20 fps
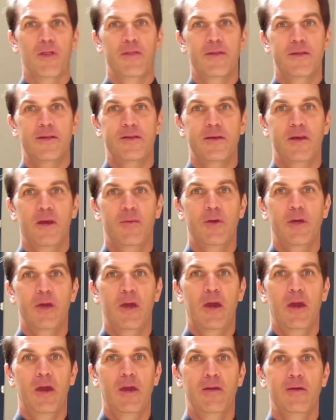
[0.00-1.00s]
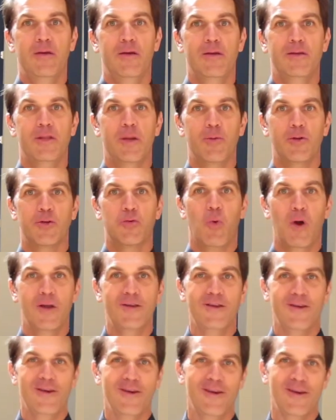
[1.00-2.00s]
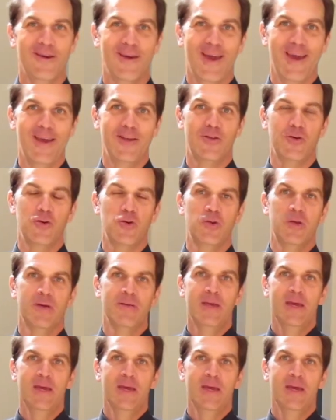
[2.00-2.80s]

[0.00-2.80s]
the Tmea number 20 etude,